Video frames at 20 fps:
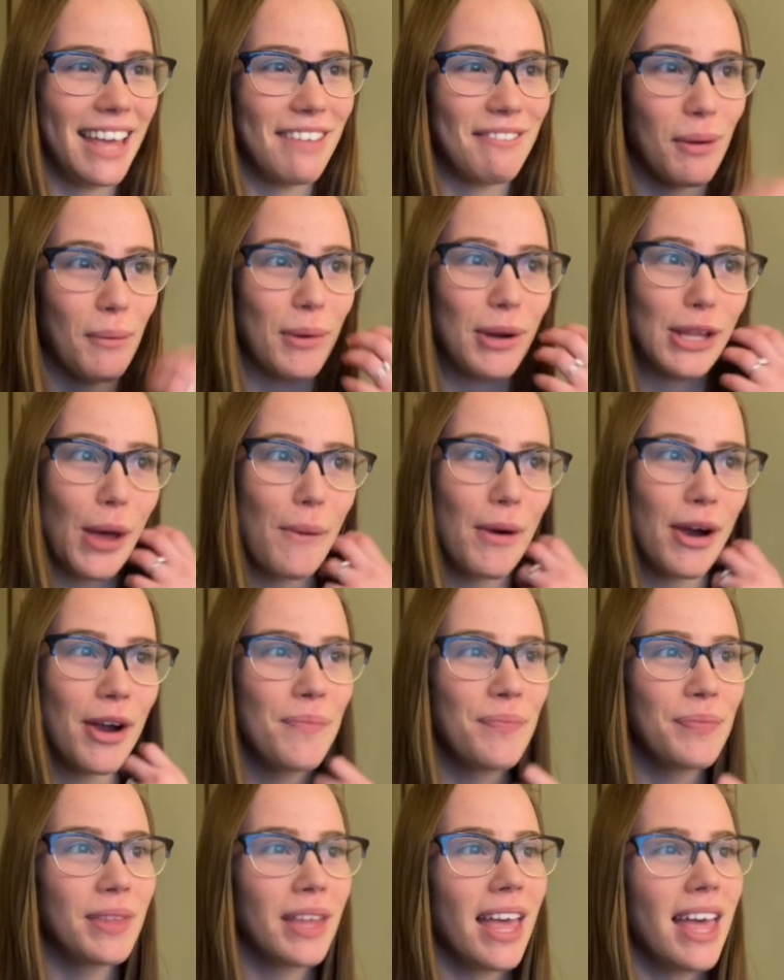if it were lower.
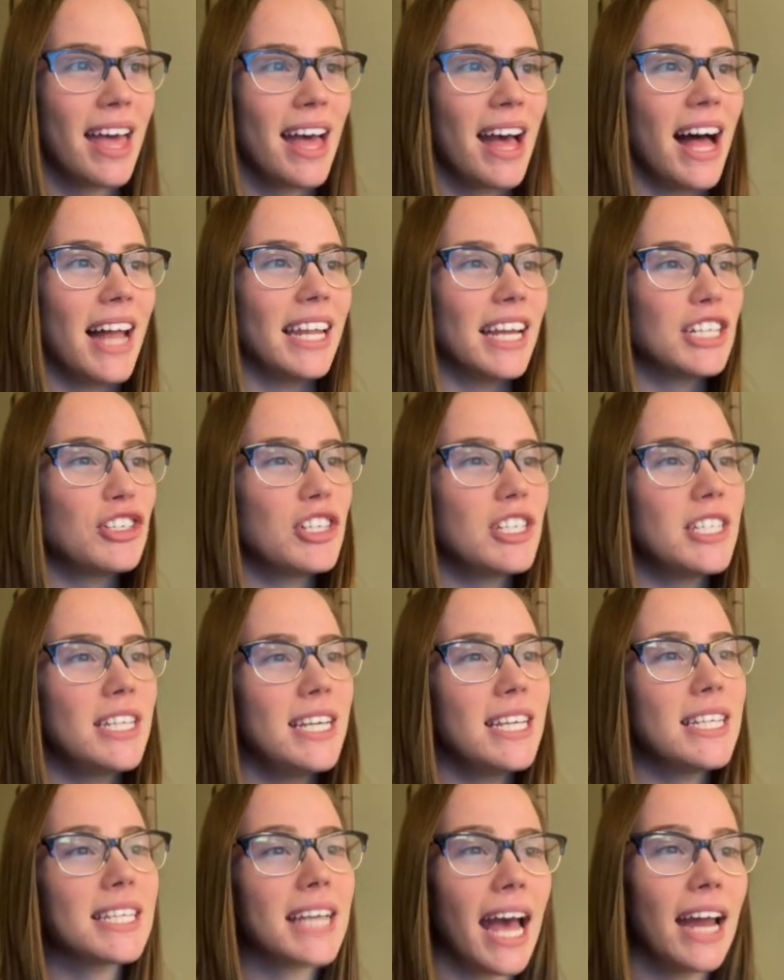
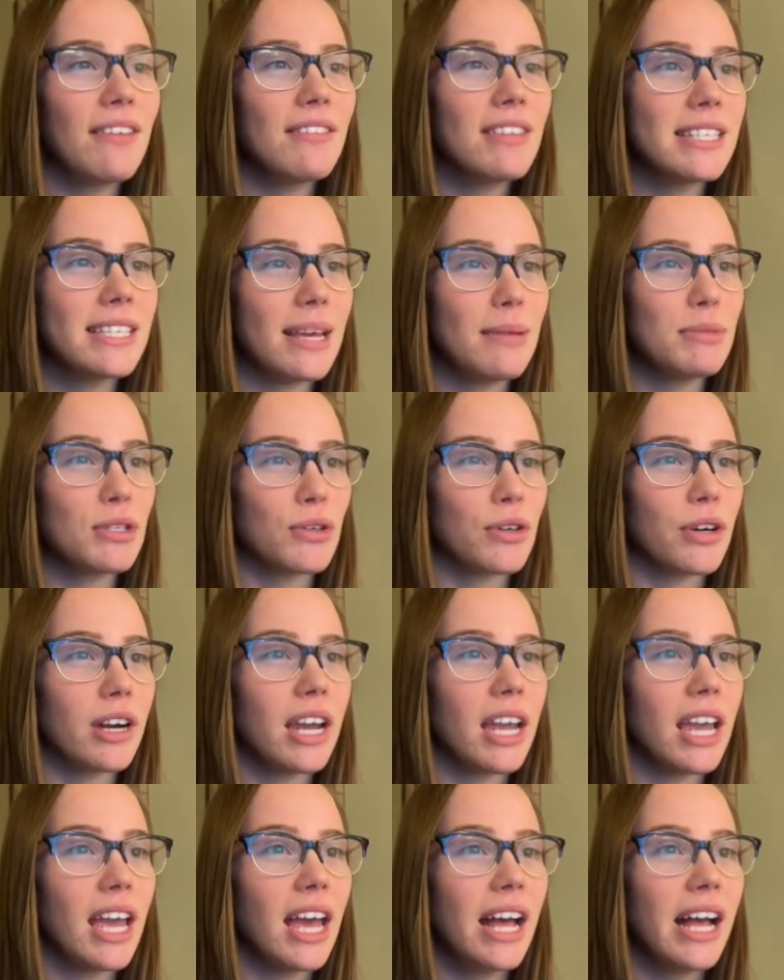Electricity is kind of the same
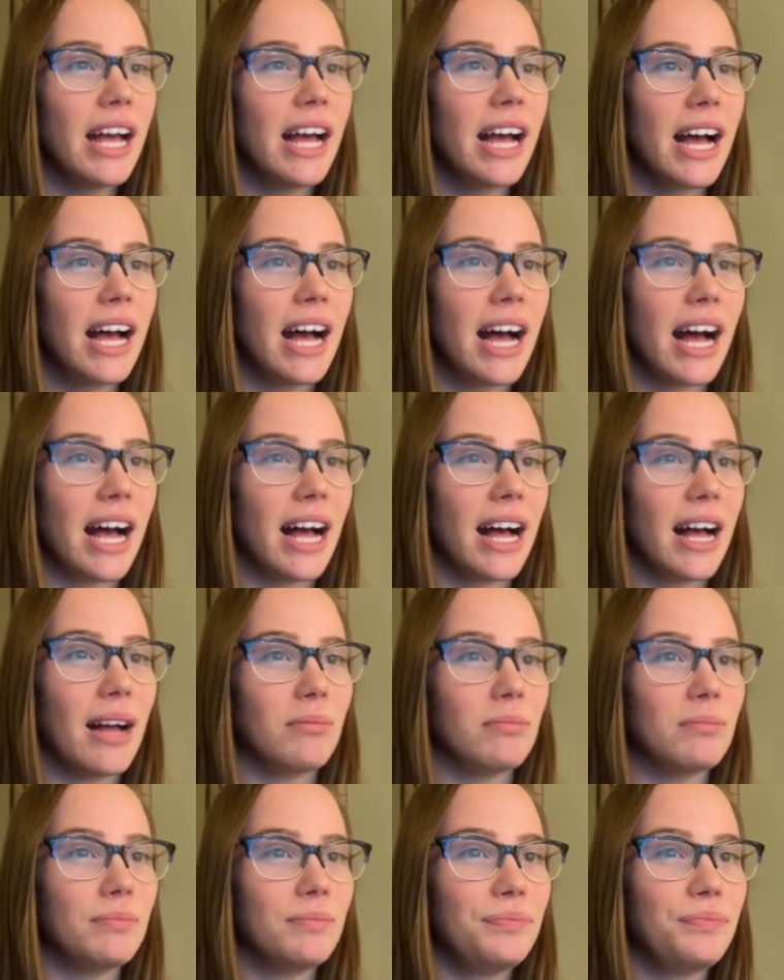story,
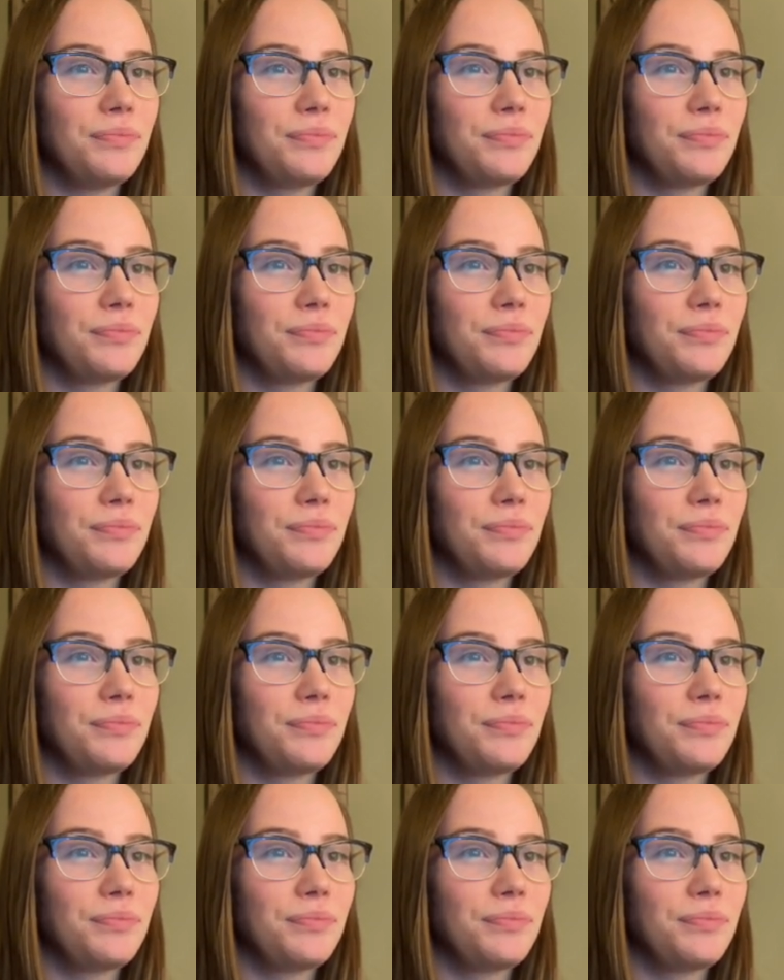and